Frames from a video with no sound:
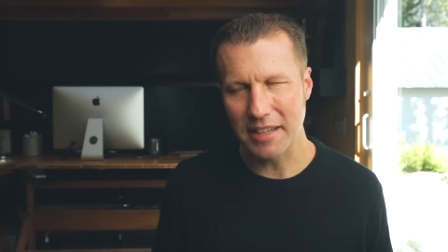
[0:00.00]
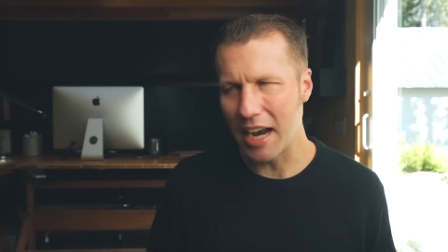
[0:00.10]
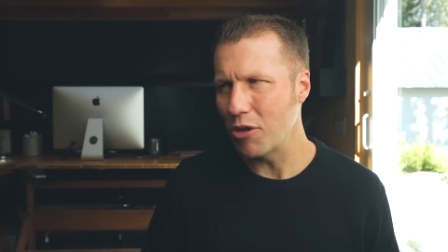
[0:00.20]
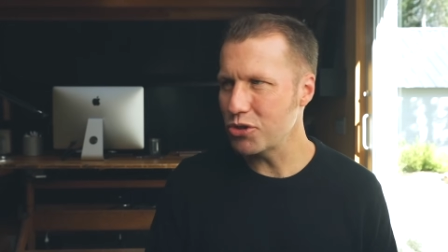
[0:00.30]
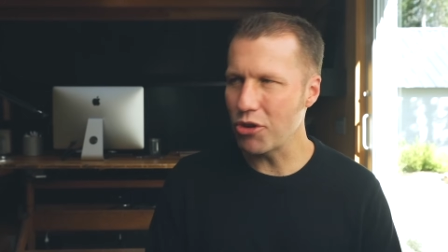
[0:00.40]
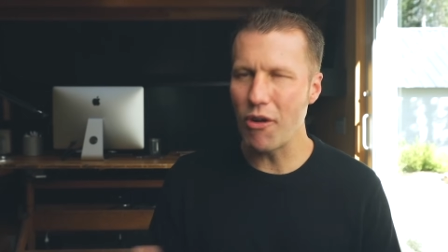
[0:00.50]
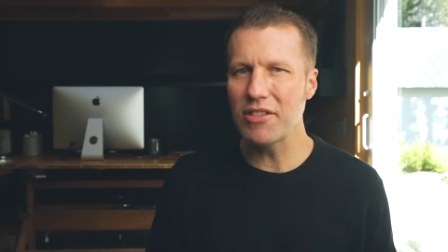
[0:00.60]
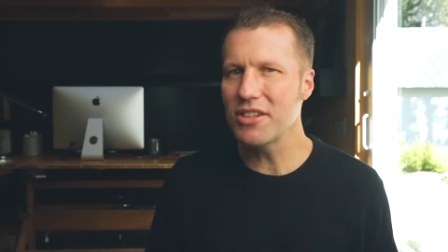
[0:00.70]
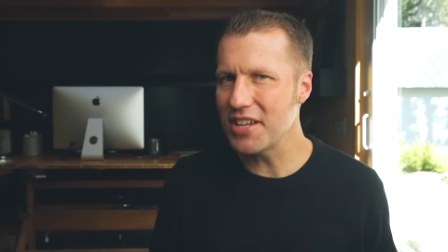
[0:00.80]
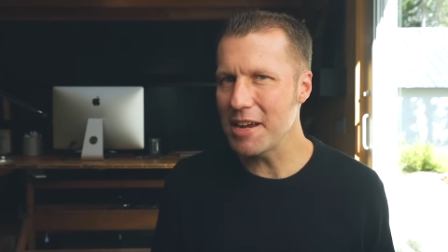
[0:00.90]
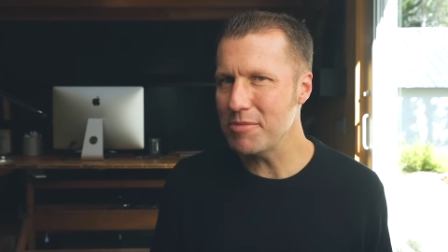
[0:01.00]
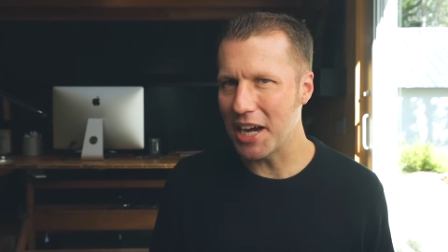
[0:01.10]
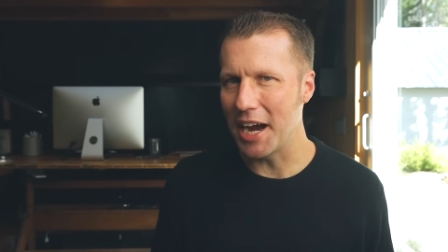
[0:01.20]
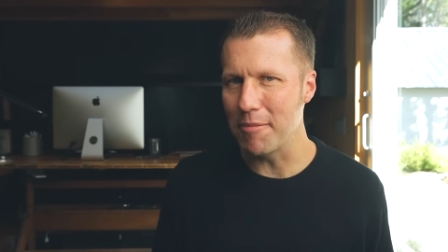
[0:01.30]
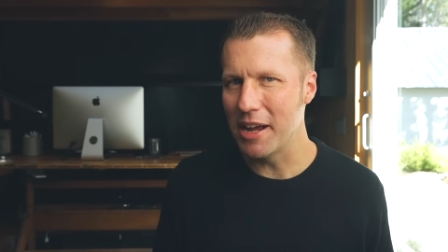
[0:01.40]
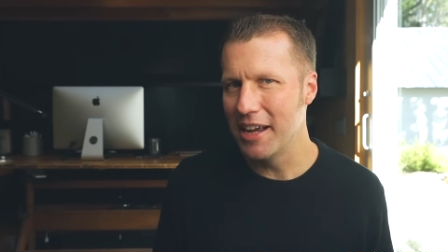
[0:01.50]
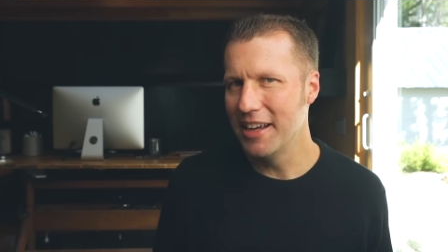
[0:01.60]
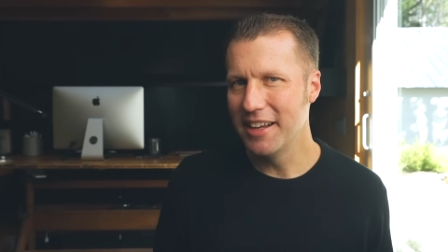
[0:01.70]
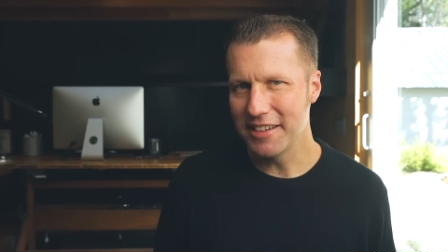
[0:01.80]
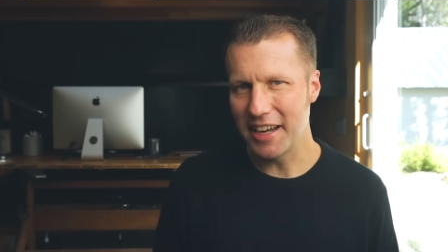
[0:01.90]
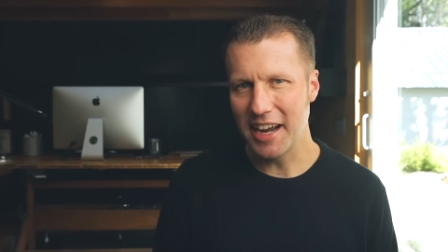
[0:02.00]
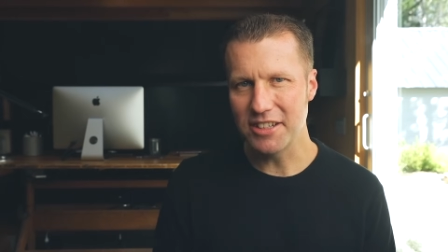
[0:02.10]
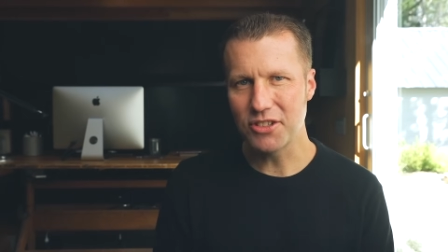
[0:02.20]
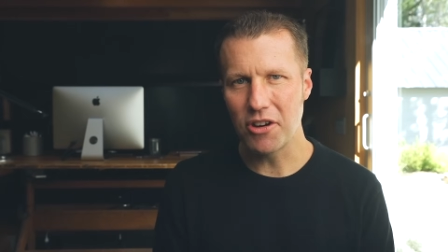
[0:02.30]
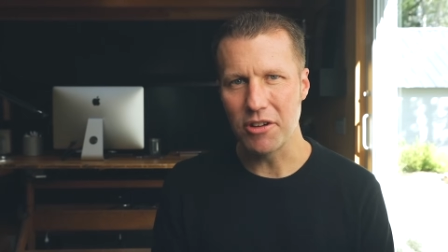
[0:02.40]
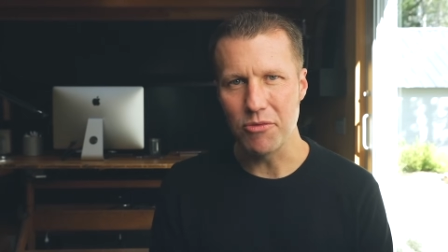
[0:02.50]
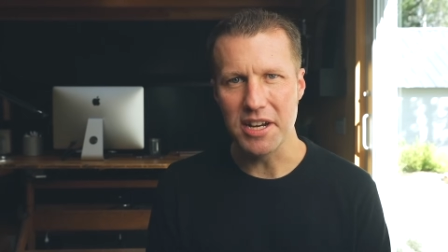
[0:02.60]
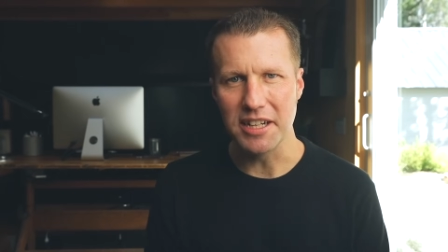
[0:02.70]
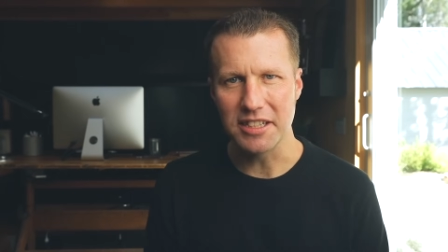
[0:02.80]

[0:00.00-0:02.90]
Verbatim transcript: Now, it was around the same time that I had started reading